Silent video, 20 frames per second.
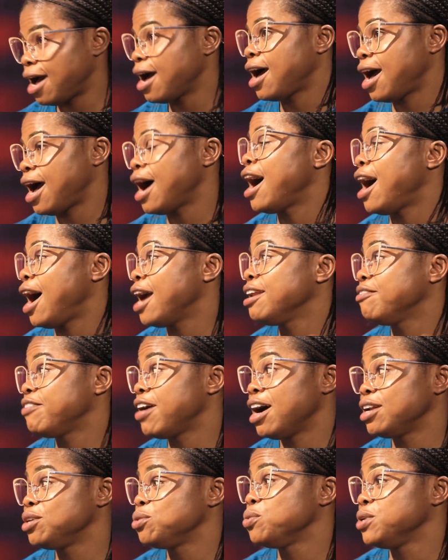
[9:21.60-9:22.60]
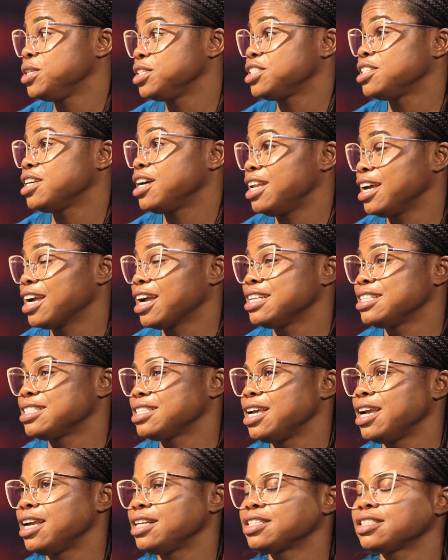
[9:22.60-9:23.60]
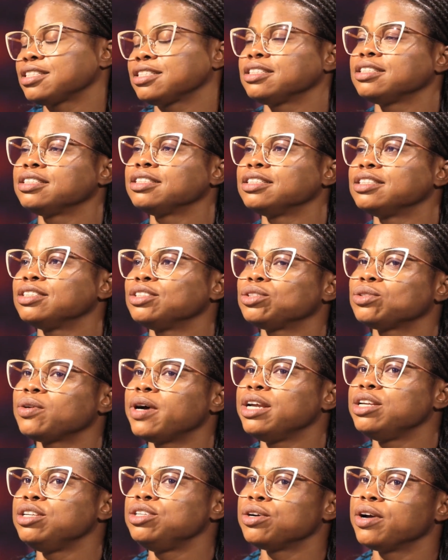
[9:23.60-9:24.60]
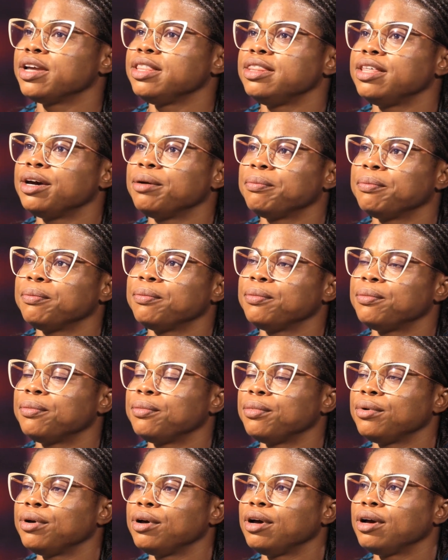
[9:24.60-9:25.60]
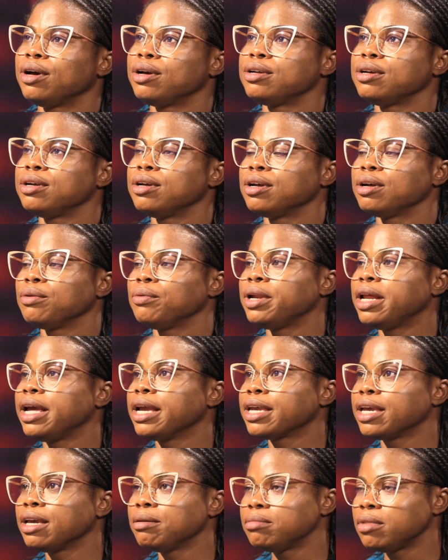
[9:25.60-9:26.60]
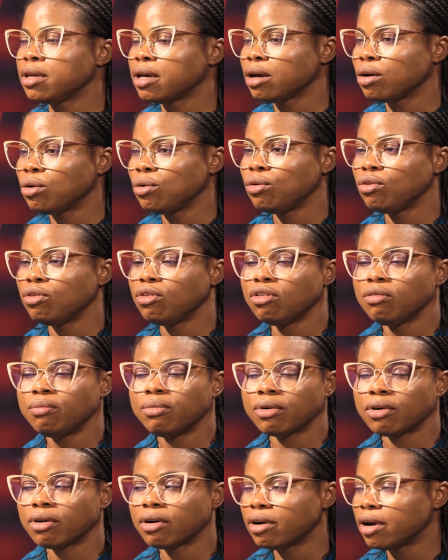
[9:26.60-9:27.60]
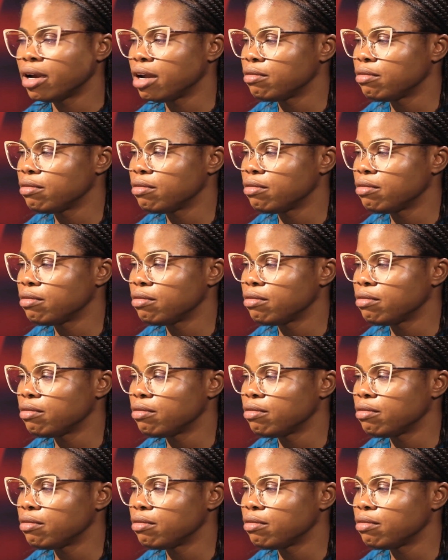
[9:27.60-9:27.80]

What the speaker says: I never had wheelchair, like I said. So I joined them. When I came there, oh boy,